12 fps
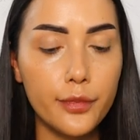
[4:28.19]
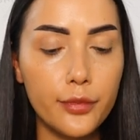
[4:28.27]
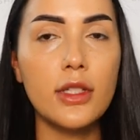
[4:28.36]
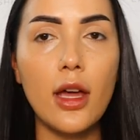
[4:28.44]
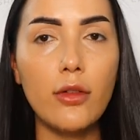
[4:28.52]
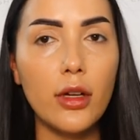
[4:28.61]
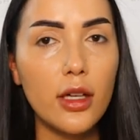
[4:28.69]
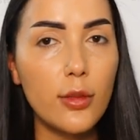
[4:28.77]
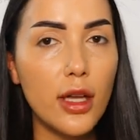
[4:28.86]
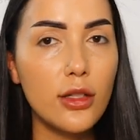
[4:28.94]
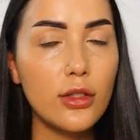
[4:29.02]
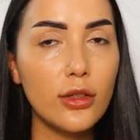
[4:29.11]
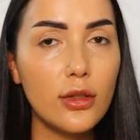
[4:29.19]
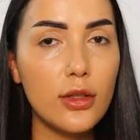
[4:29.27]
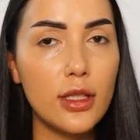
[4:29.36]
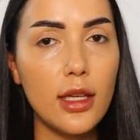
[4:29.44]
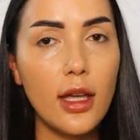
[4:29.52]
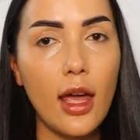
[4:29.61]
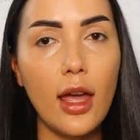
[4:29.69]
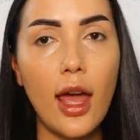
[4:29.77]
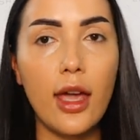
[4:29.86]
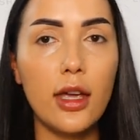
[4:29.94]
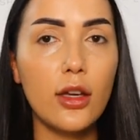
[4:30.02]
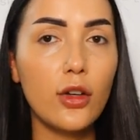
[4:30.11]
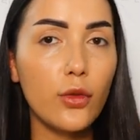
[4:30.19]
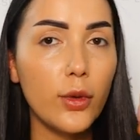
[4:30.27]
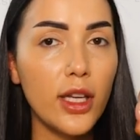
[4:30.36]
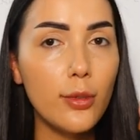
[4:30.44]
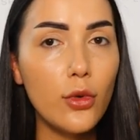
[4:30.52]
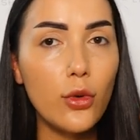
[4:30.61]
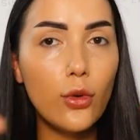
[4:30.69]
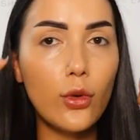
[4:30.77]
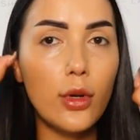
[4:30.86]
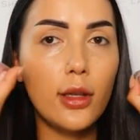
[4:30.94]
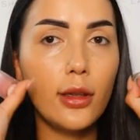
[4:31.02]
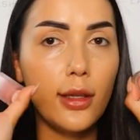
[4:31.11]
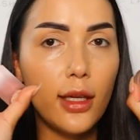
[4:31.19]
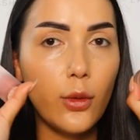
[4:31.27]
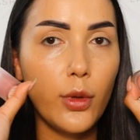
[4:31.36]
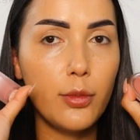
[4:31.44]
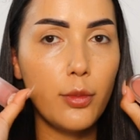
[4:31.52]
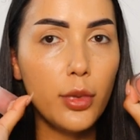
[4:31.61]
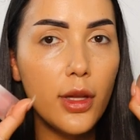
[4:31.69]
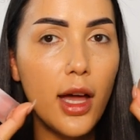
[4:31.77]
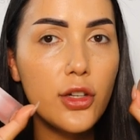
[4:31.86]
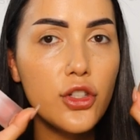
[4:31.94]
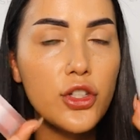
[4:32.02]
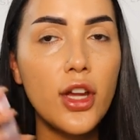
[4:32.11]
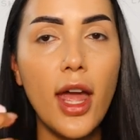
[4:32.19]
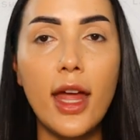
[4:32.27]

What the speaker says: So I recommend using a cream or liquid blush,